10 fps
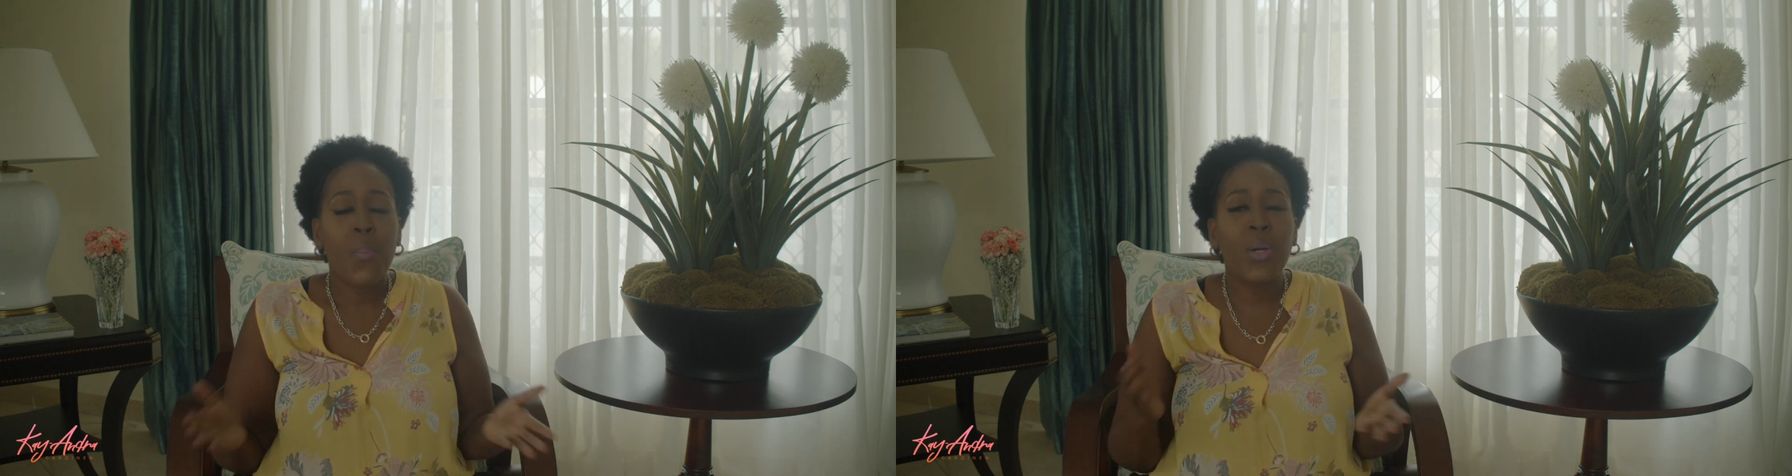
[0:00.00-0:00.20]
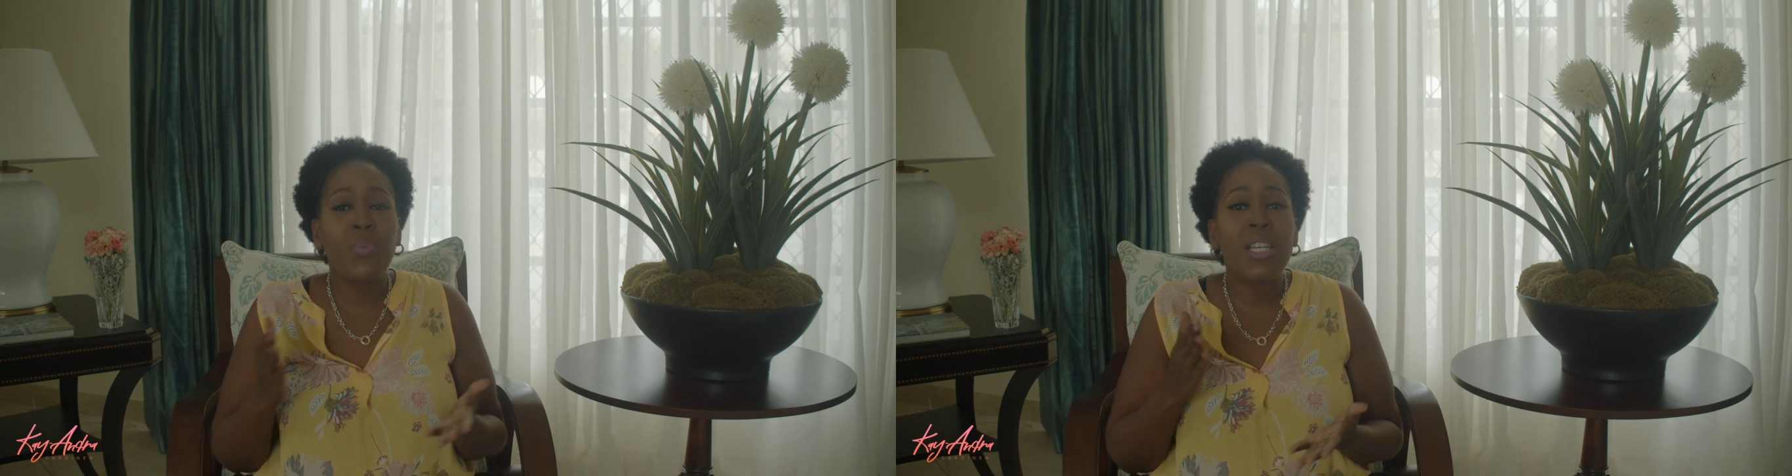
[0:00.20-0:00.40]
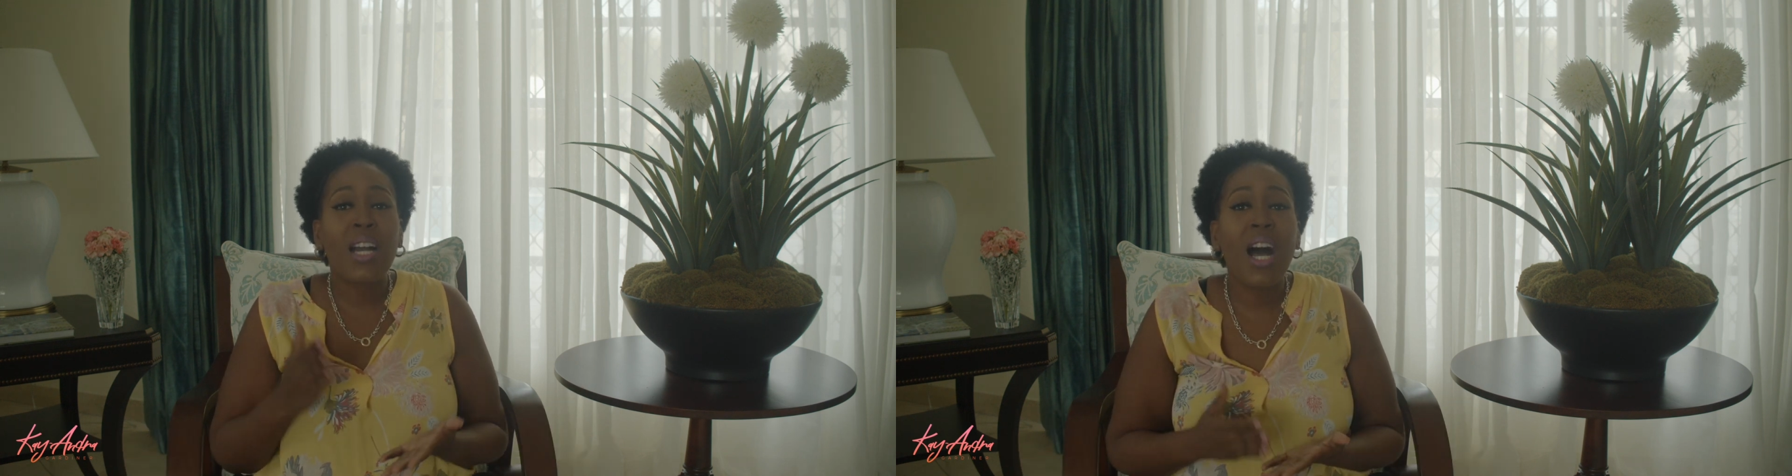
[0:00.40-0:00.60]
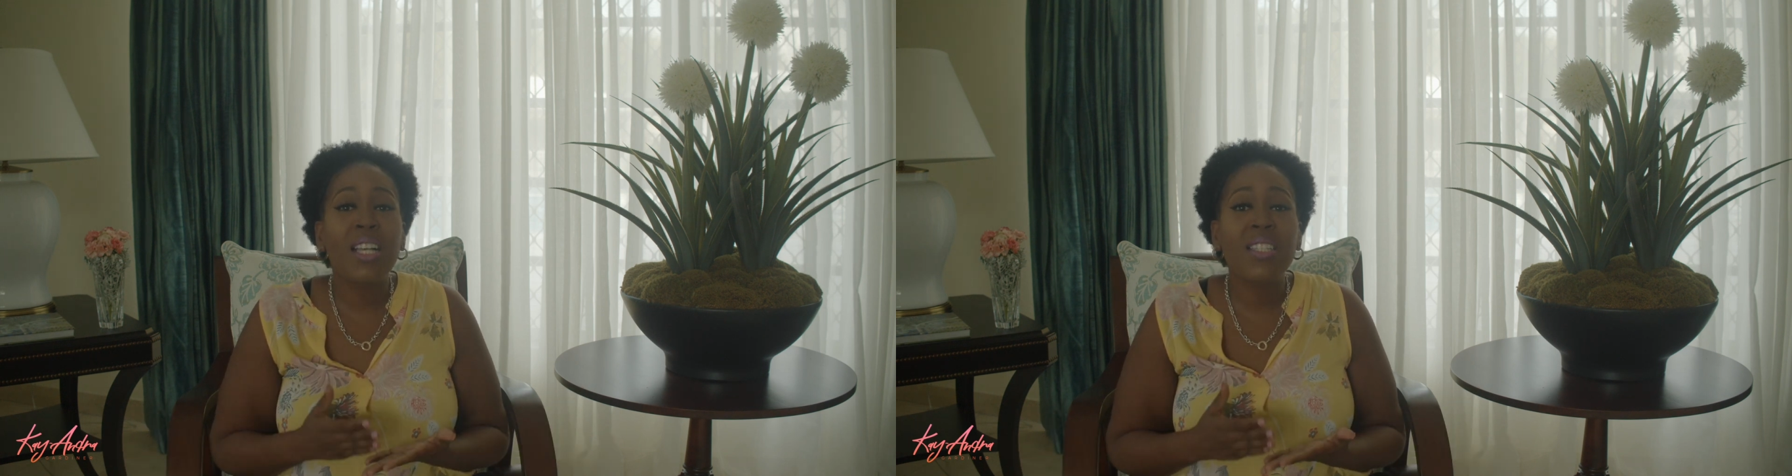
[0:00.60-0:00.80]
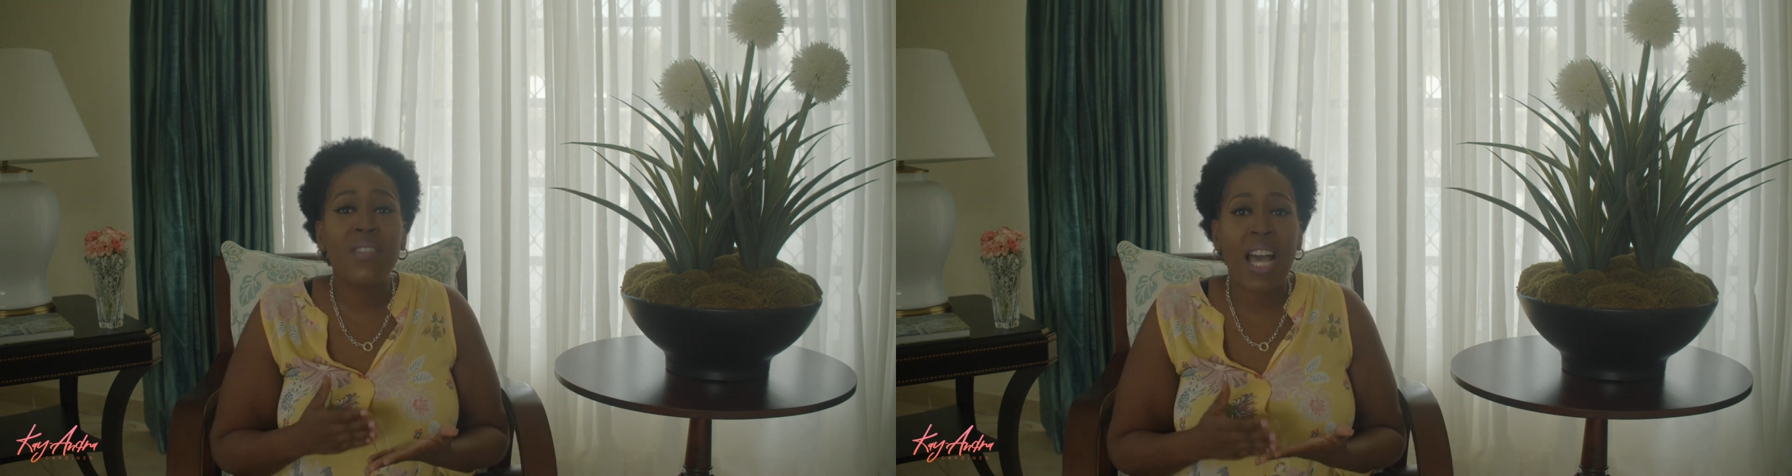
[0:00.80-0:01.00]
But
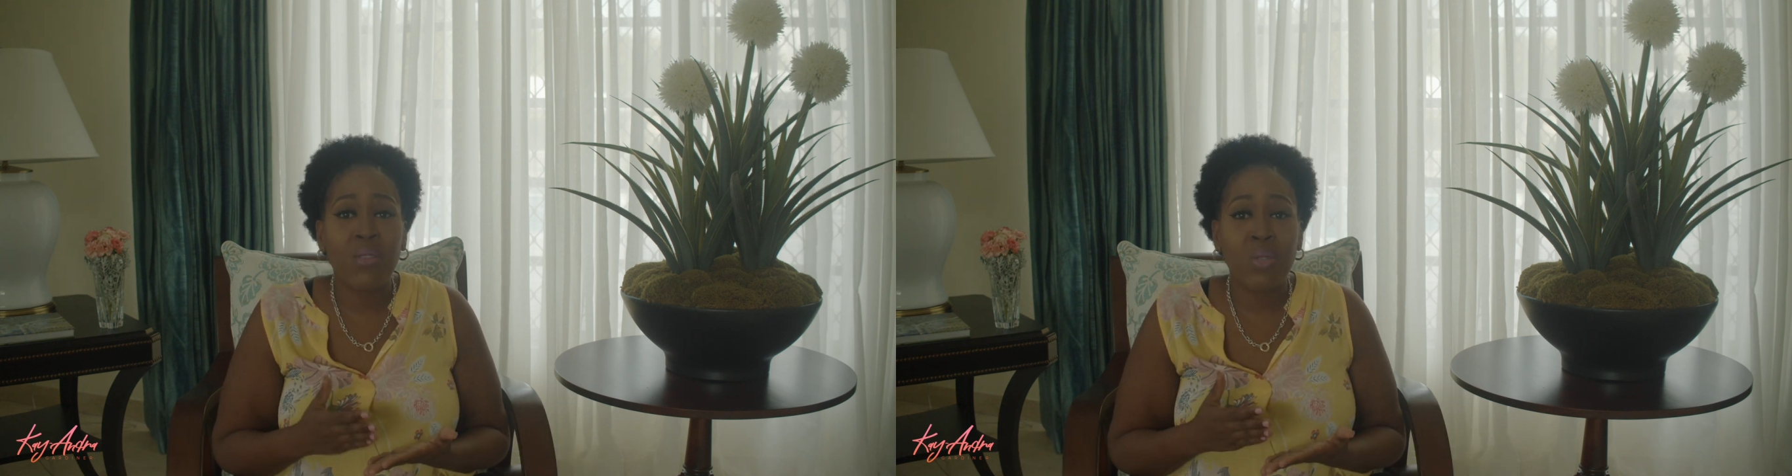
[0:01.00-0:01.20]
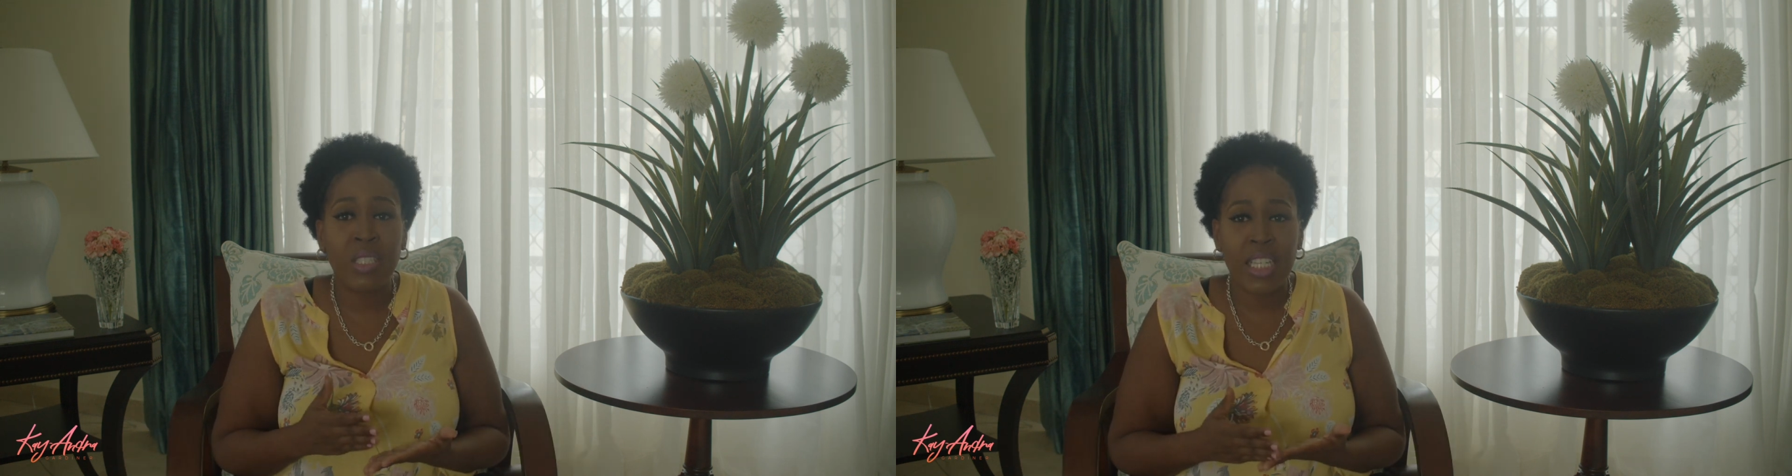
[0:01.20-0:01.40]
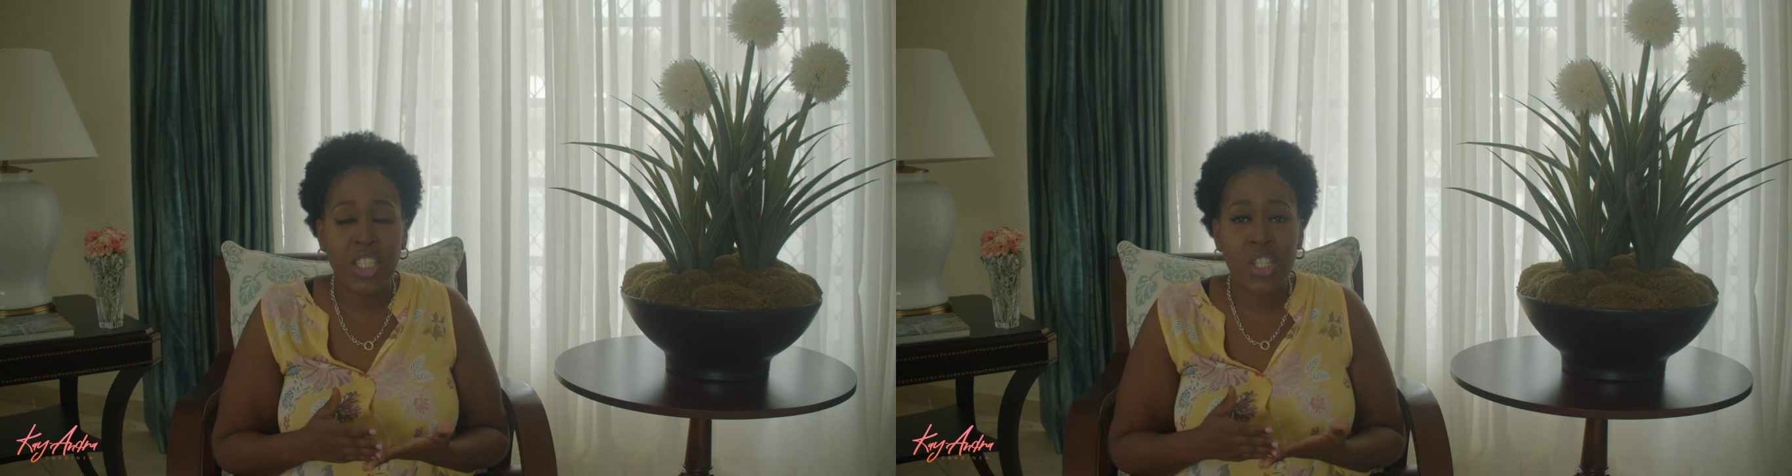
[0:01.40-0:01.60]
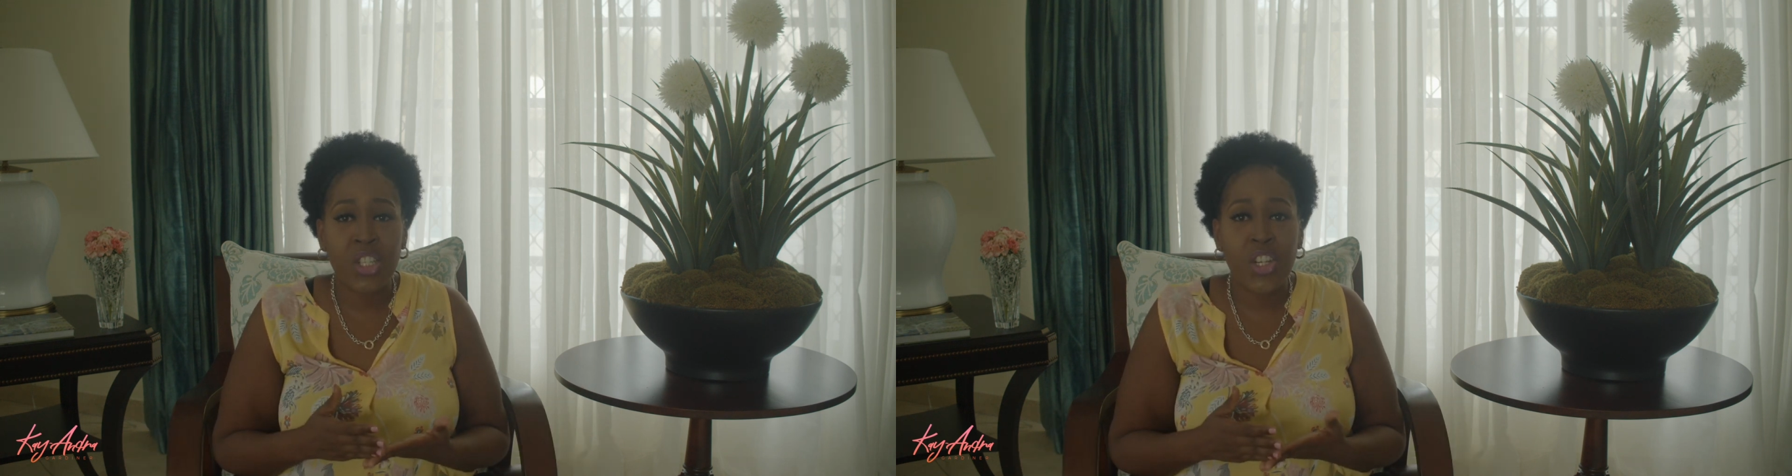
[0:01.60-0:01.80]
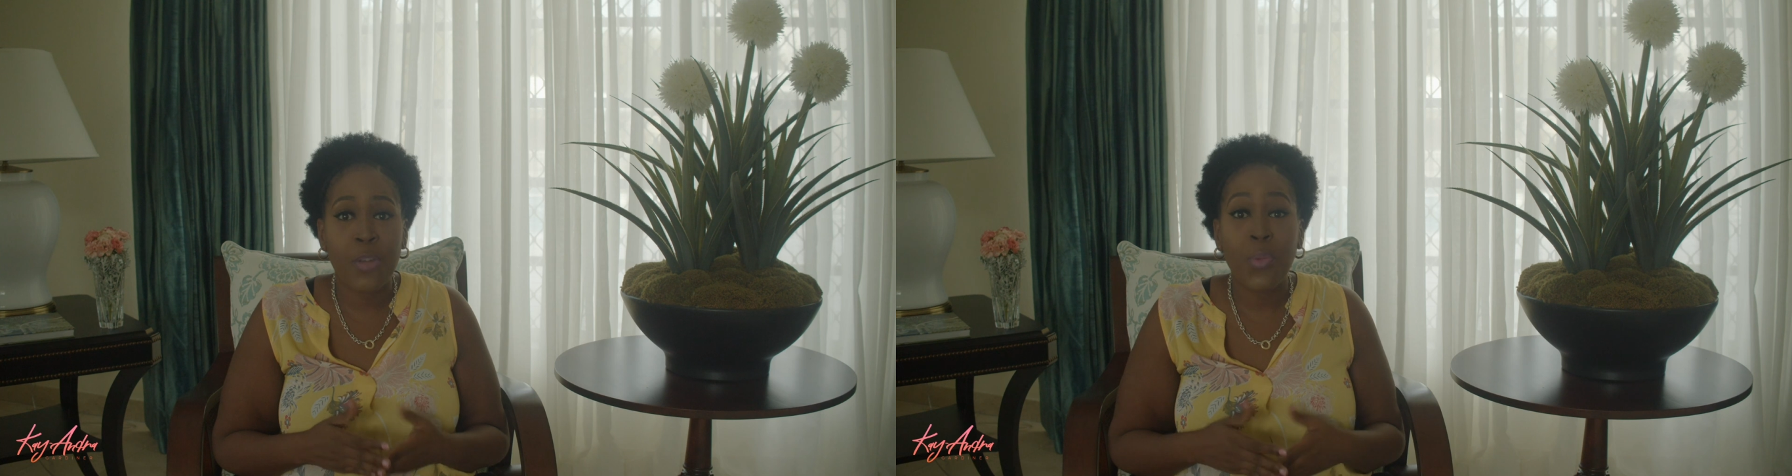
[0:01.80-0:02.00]
because of that
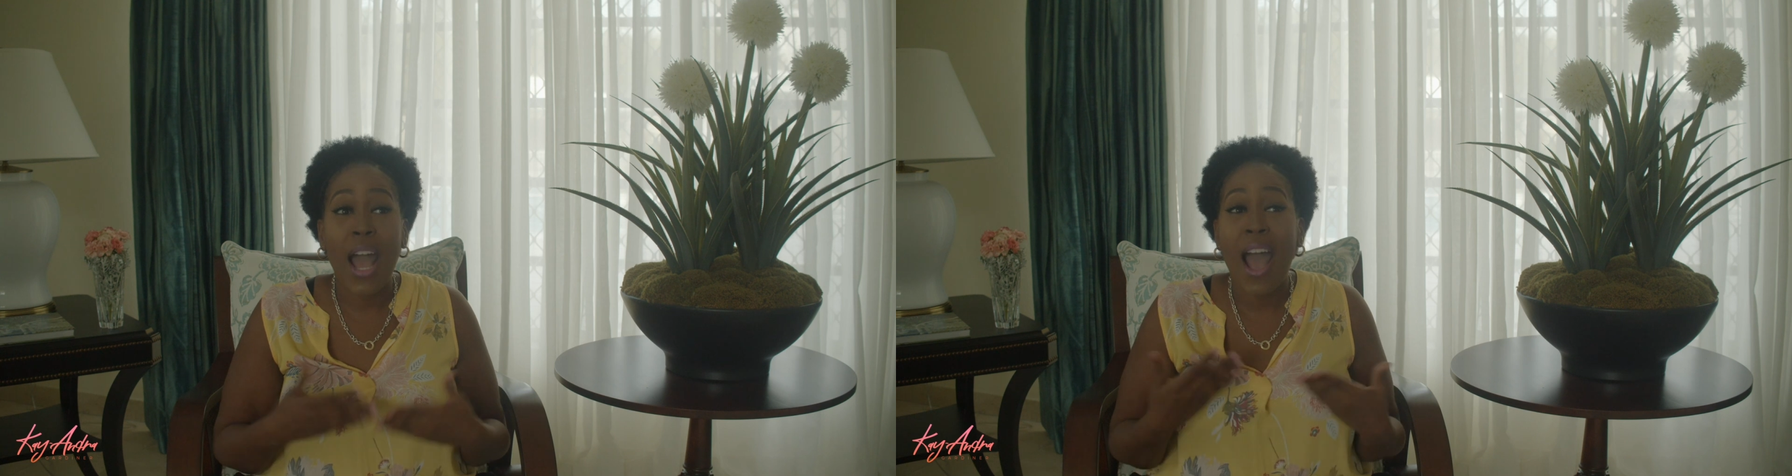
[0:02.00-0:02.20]
relationship,